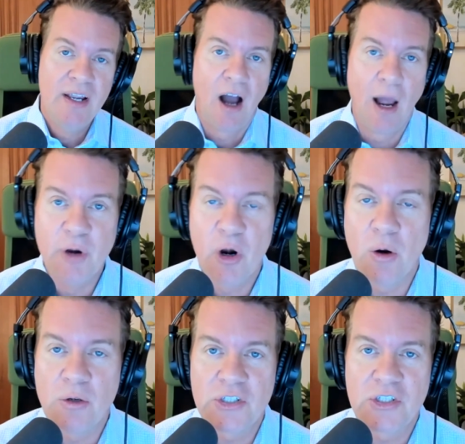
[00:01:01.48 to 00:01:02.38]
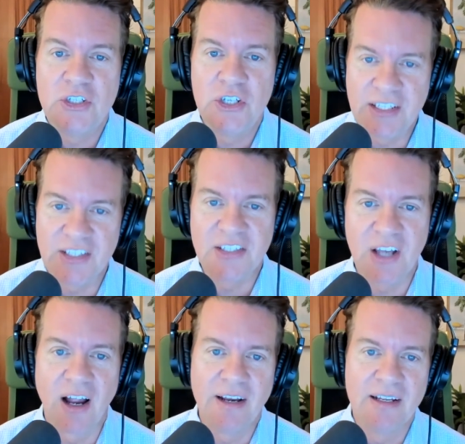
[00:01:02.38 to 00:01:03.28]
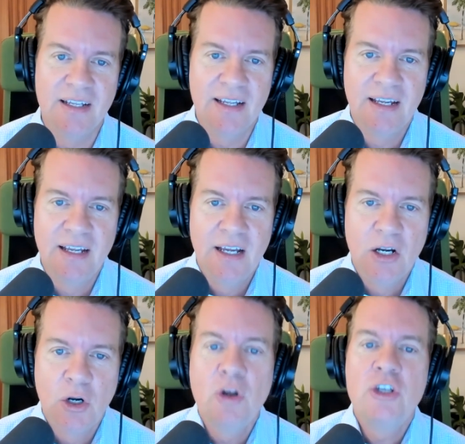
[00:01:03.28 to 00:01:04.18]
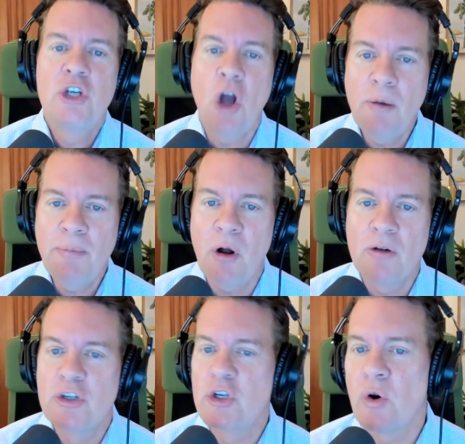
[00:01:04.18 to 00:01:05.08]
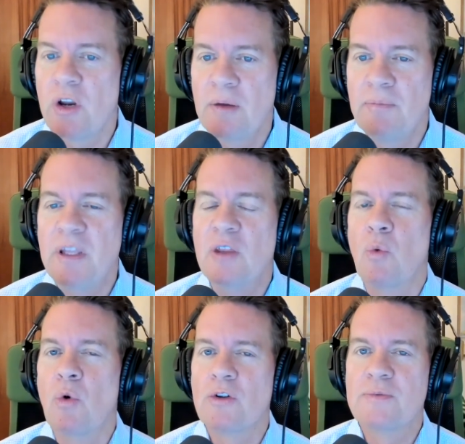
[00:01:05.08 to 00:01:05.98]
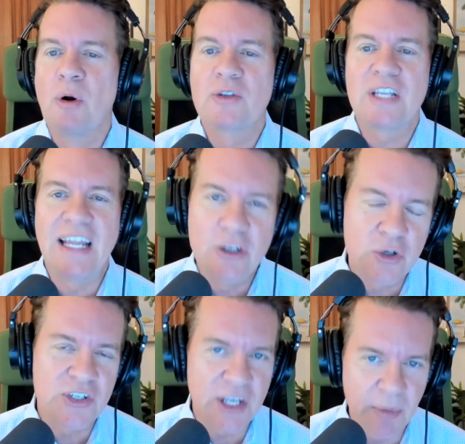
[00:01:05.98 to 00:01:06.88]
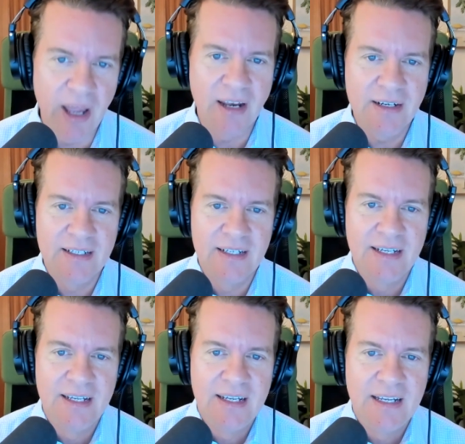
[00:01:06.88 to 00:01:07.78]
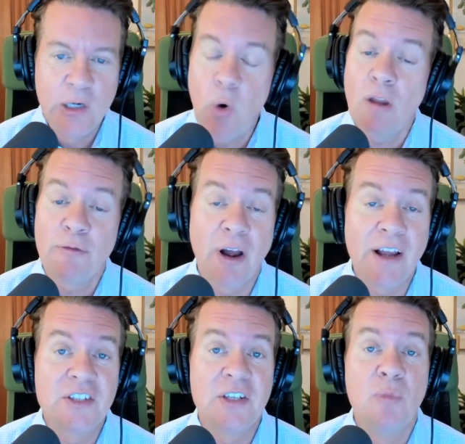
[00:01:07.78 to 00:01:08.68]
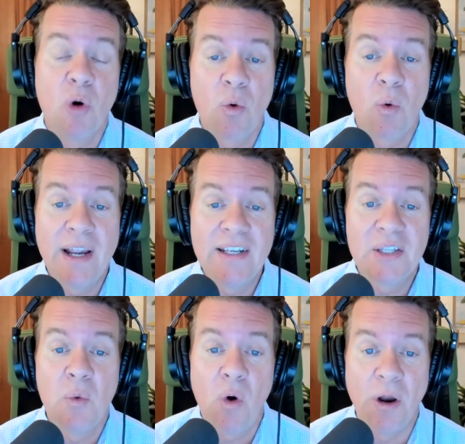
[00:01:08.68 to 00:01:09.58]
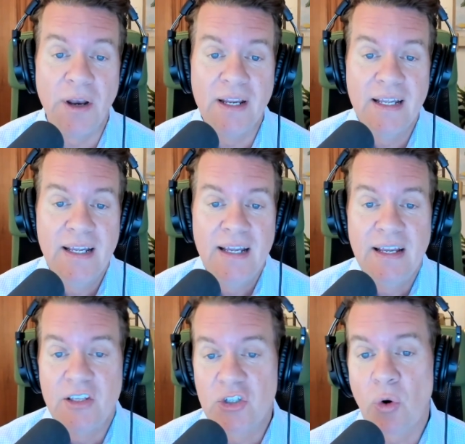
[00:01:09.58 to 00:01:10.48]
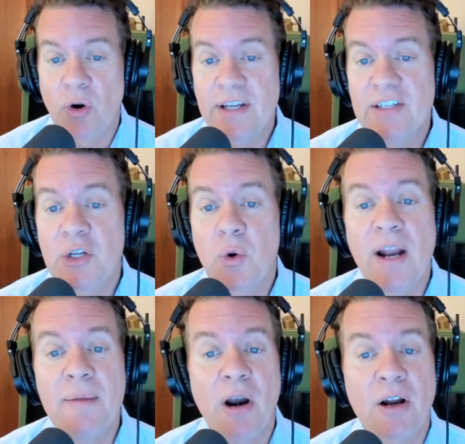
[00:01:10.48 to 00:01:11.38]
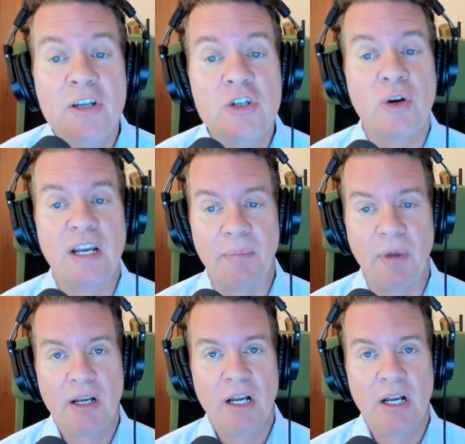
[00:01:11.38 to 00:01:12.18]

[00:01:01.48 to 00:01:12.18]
I'm your host, Jason Stein. Could John Paul DeJoria be the world's most interesting man? He qualifies in more ways than one. His story is the great American dream.